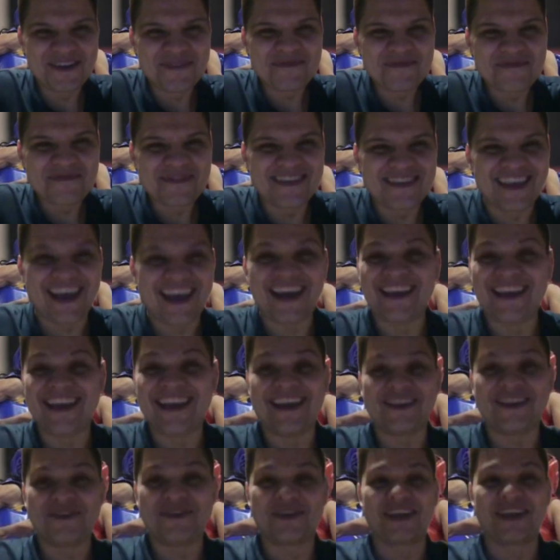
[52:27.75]
Yeah, yeah.
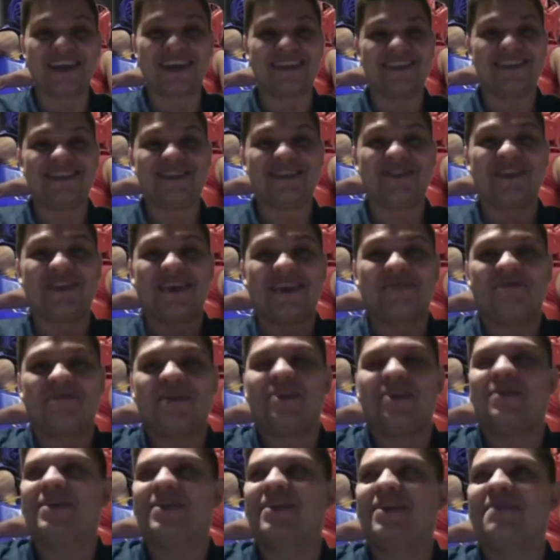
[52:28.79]
You get
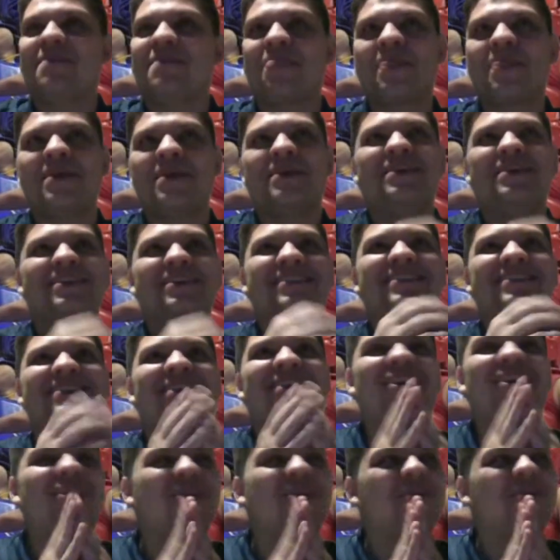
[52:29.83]
very.
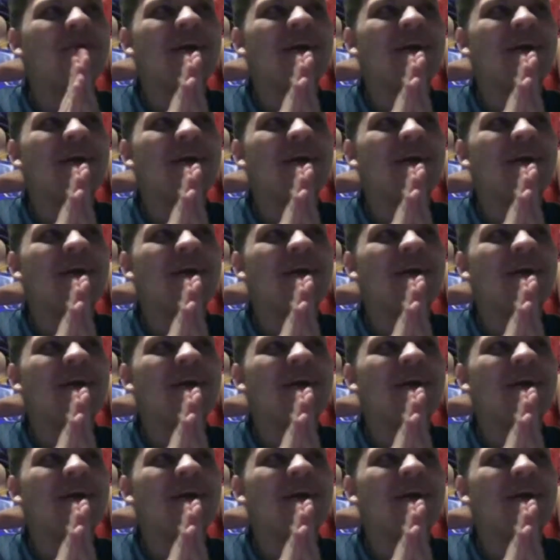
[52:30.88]
Oh,